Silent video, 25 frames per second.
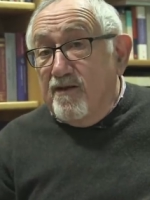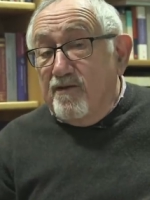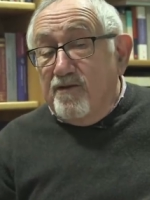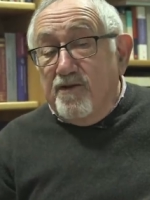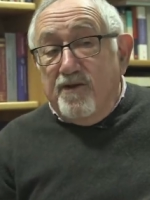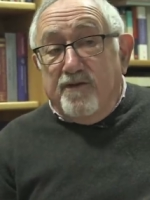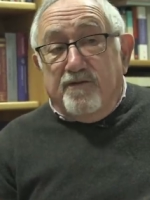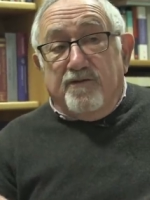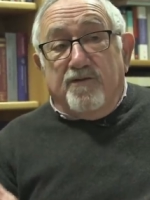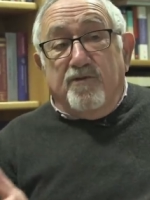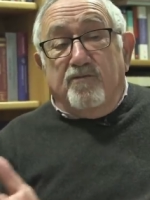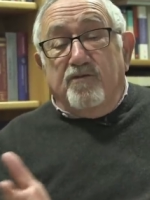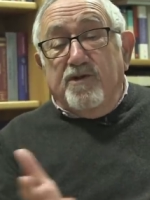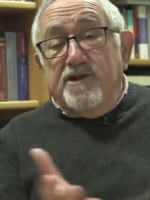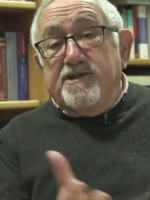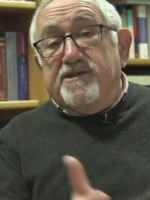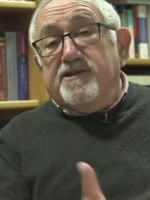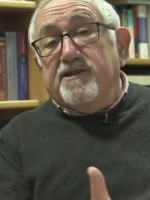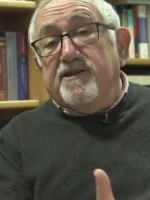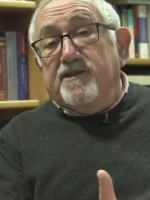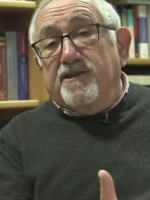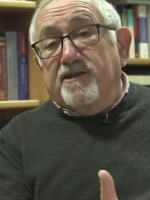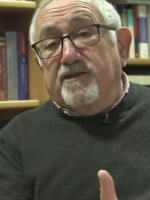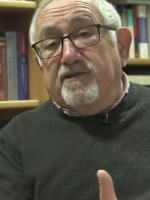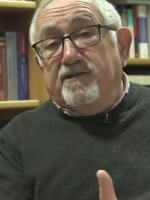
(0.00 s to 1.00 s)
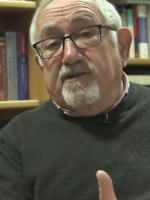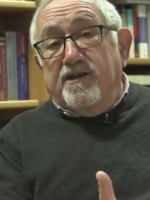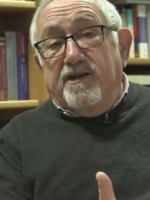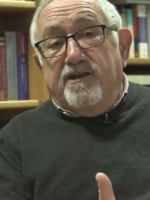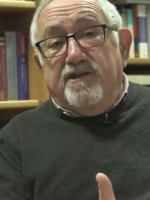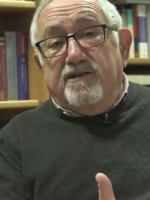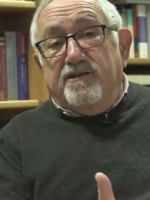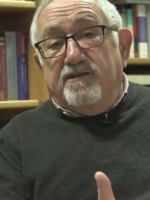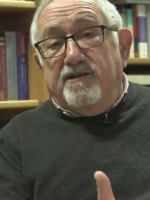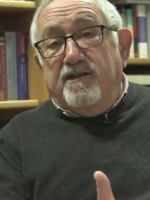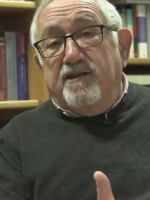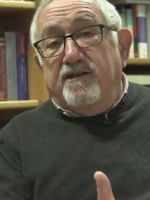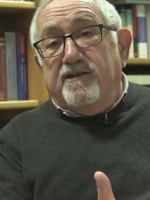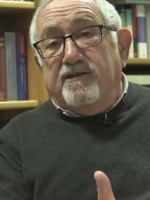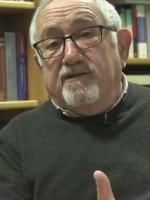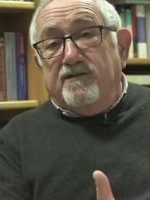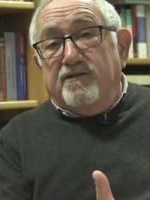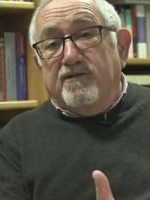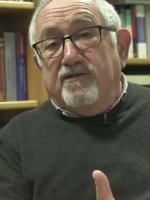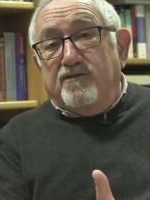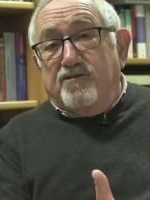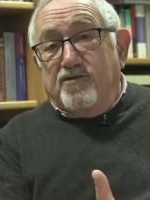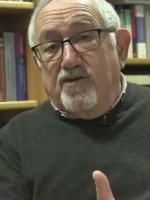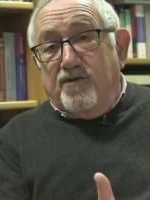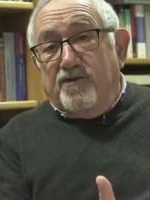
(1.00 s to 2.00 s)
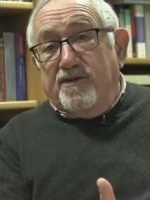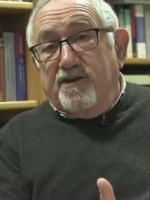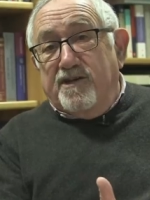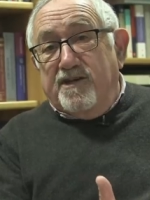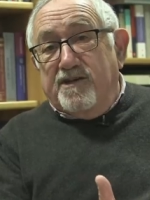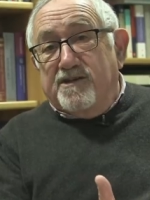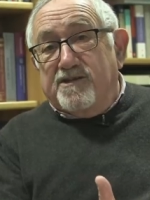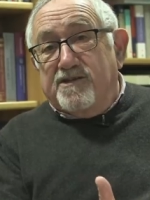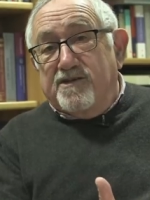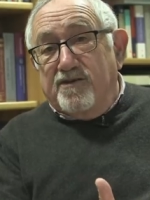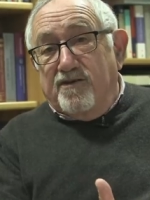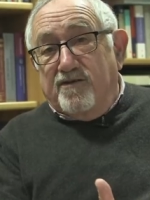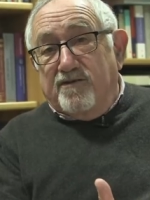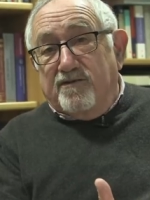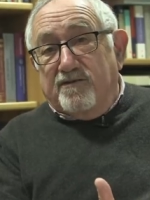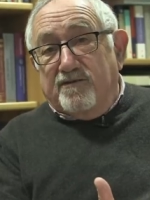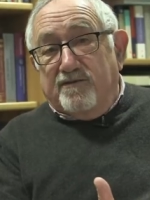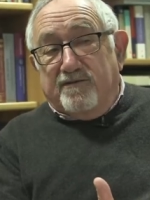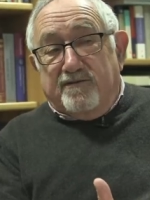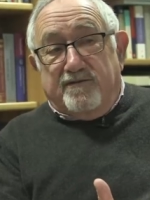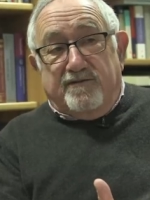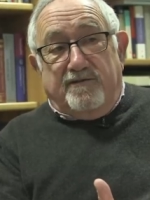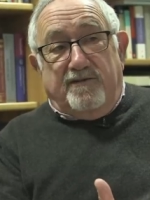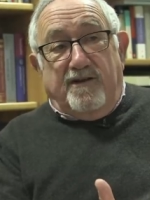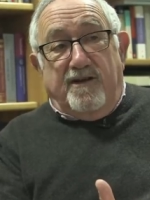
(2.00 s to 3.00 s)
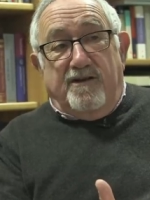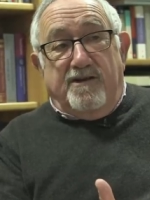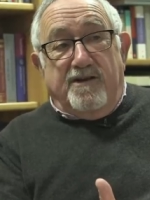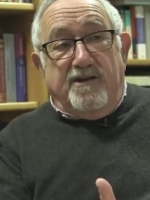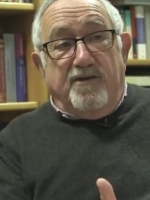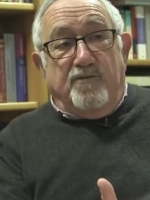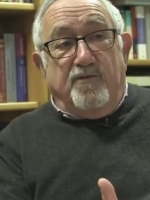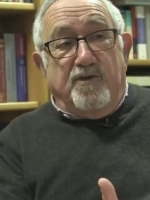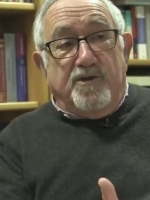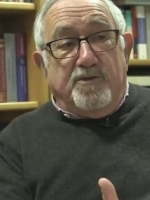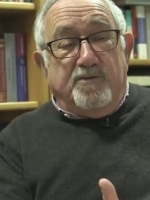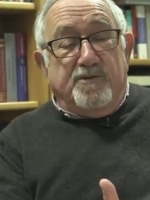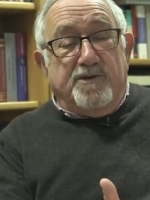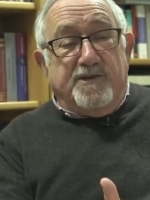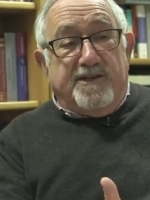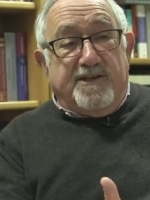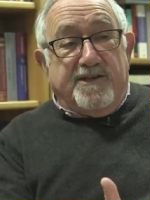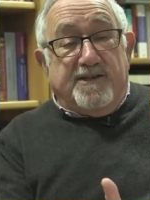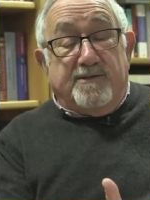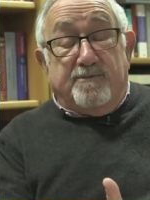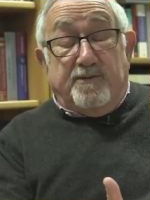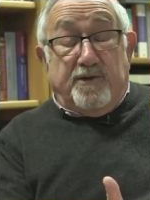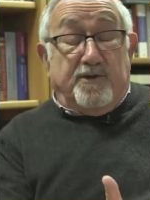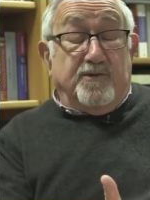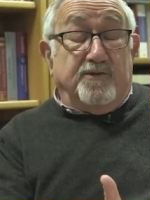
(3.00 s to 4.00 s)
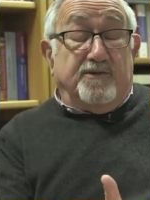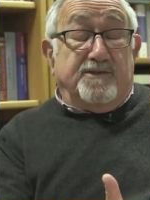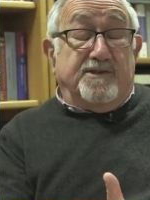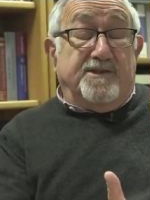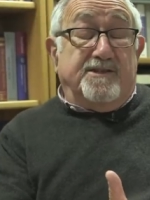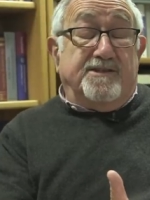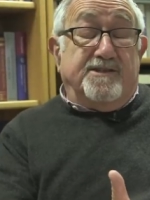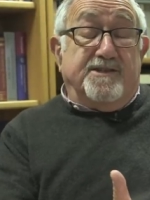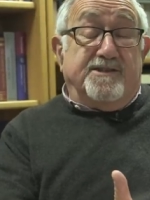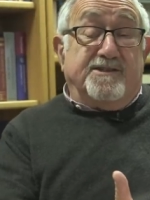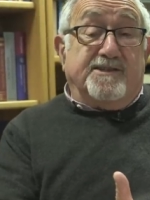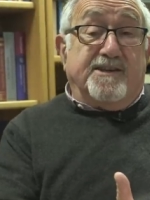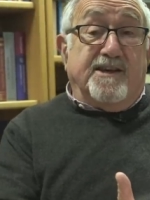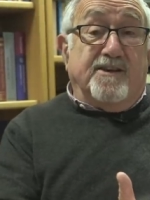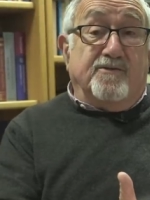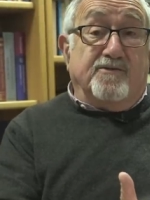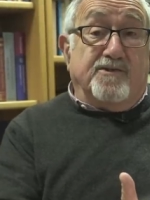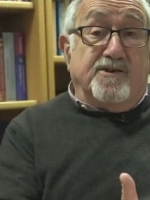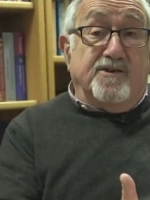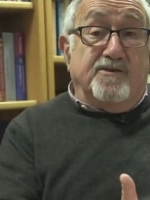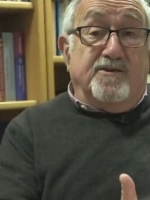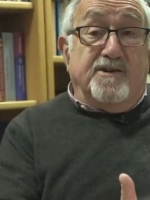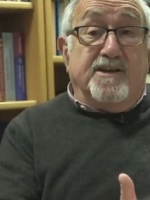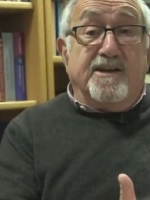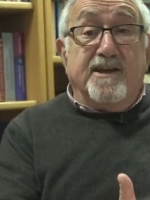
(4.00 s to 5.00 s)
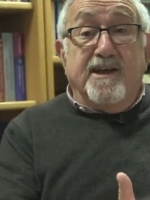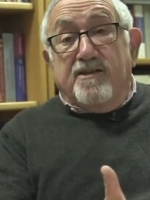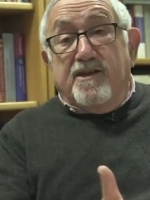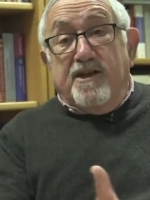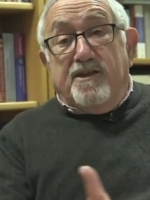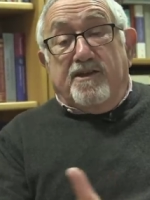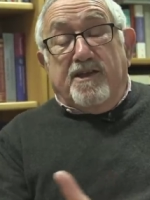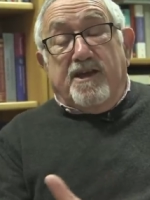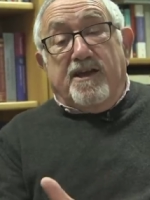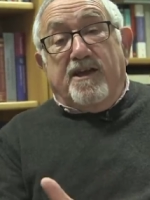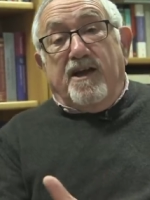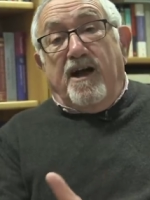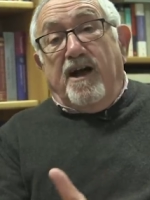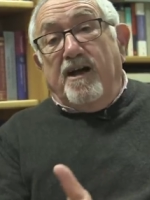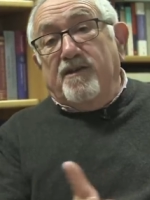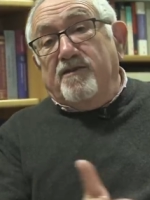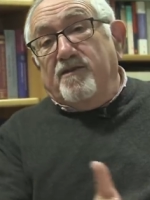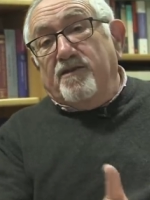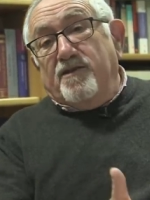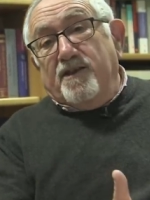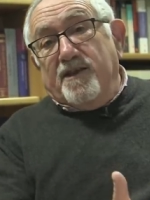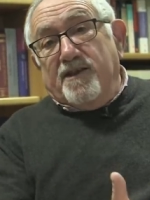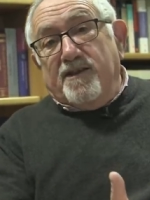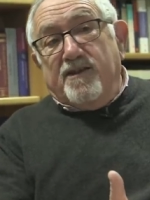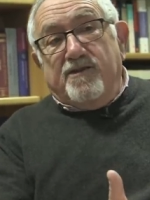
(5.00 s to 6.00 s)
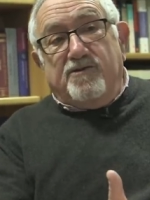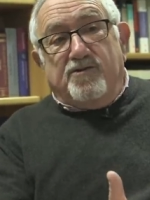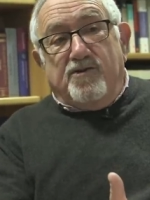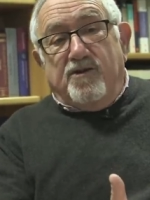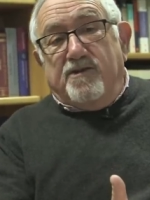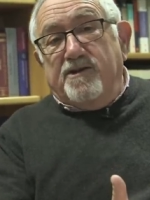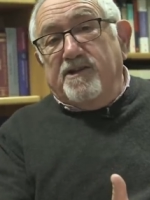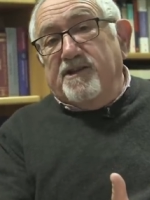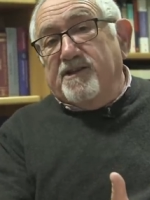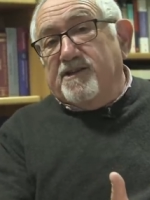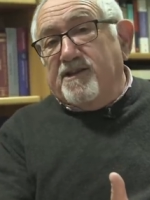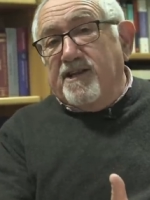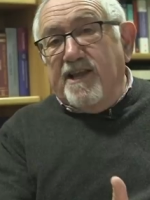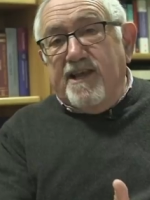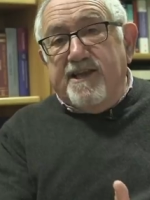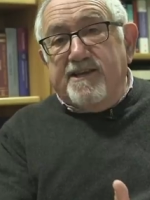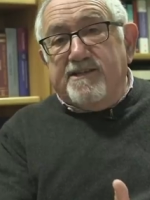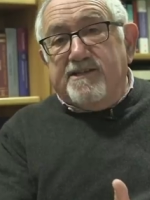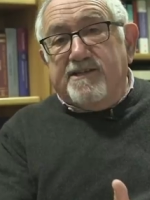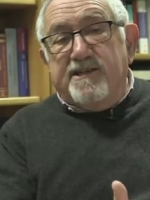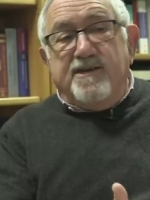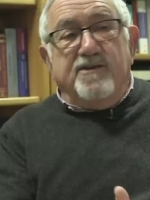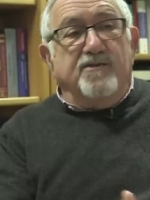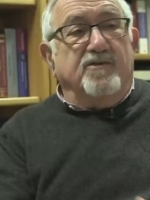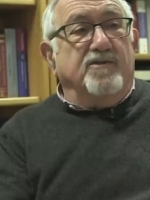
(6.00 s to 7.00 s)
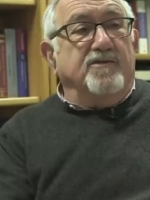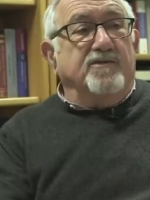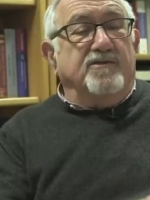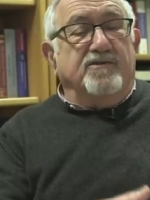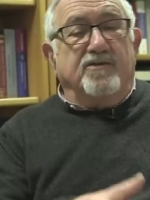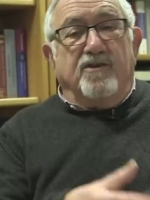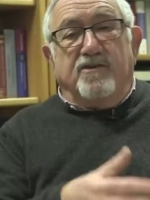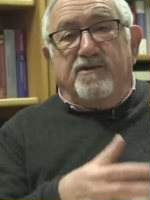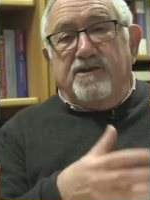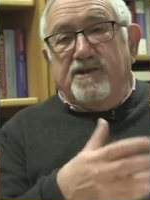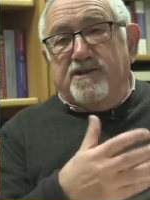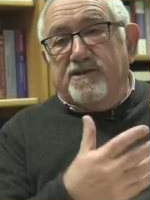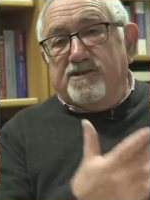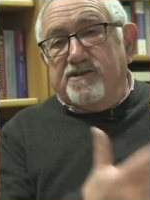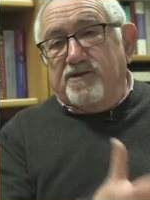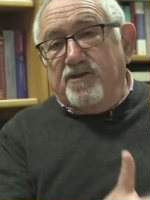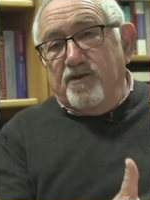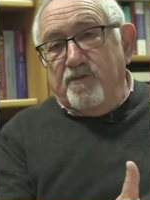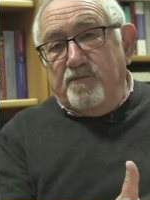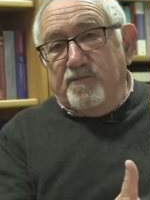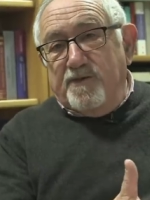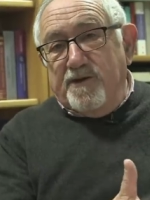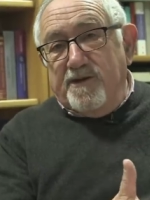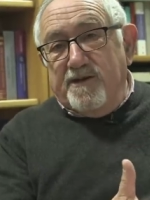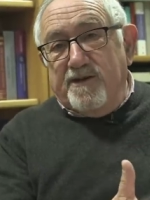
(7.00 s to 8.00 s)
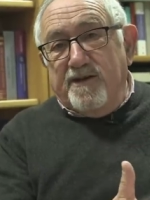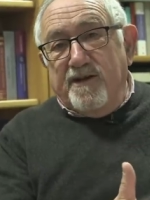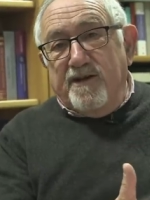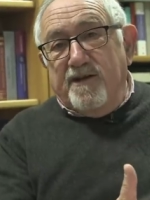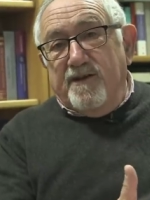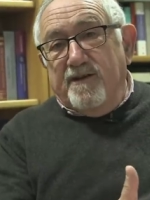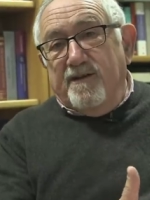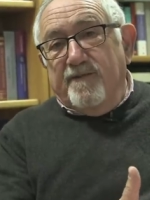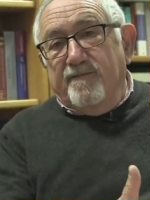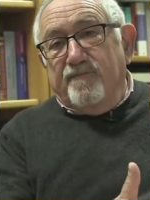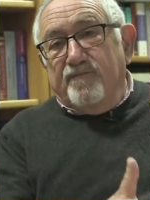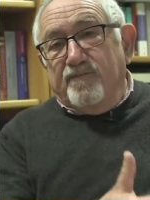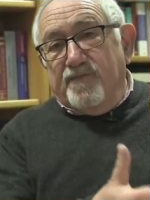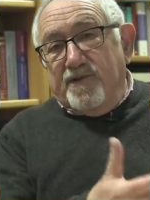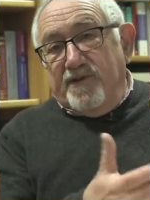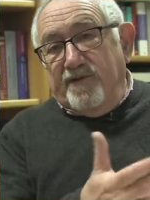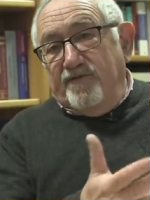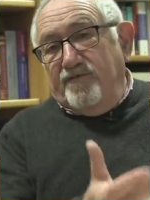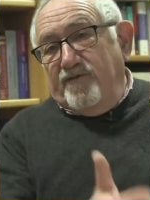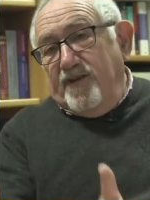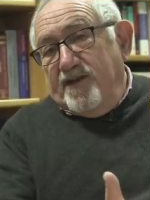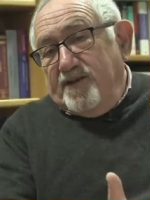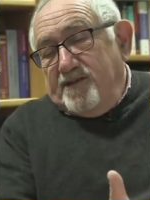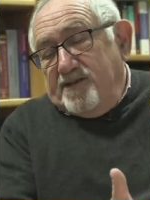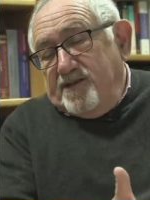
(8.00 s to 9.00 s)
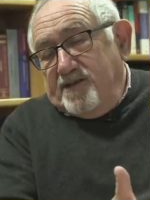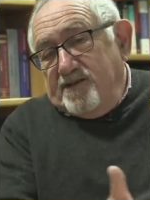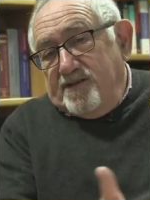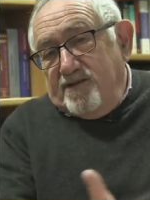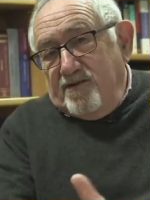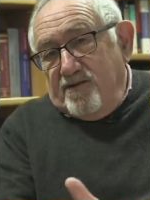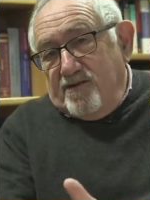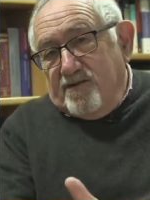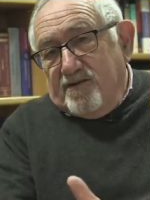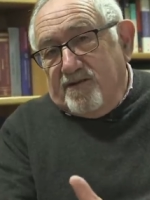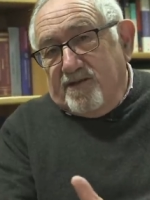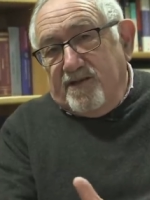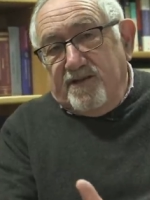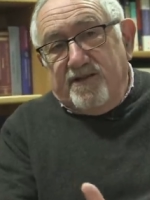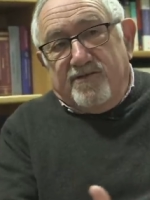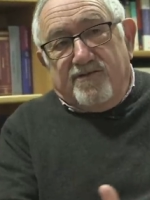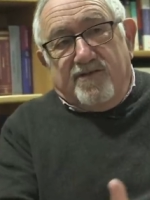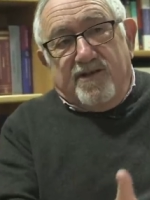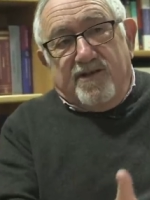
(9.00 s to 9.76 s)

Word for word: that the reason that, that Johnny is not learning arithmetic is because he's dyscalculic. They think either think that Johnny is lazy or Johnny is stupid, but in fact, he's not. He's